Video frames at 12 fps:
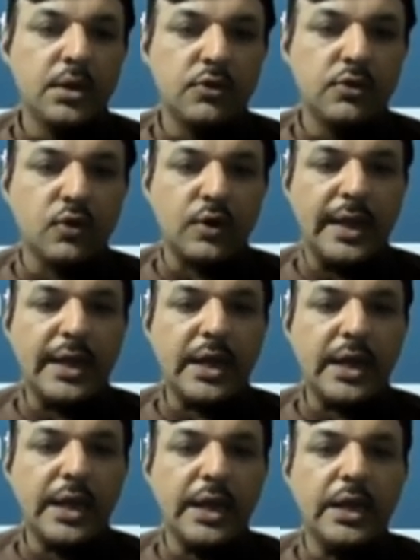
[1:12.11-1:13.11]
So
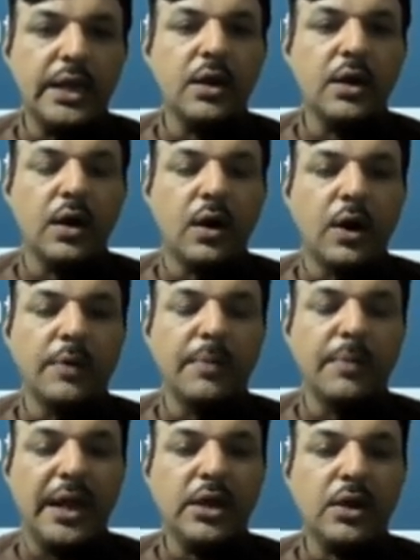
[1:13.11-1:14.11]
click here on
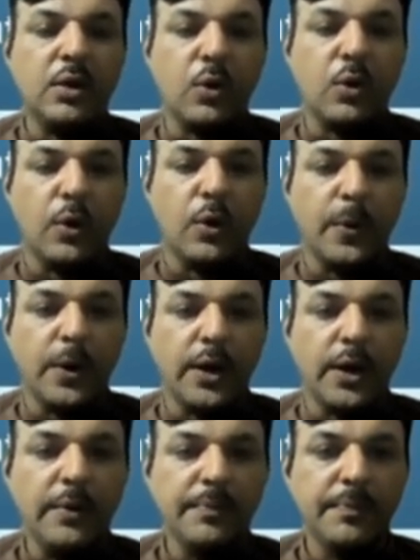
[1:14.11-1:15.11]
my
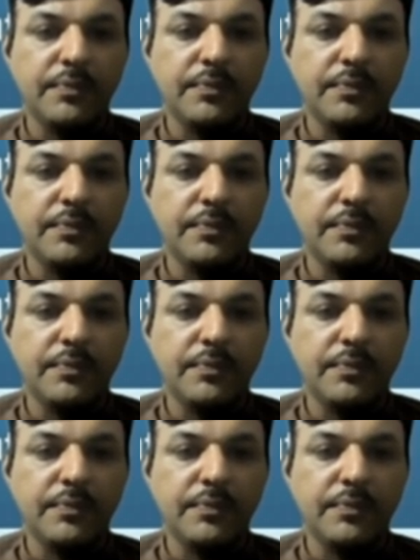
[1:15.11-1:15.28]
corpora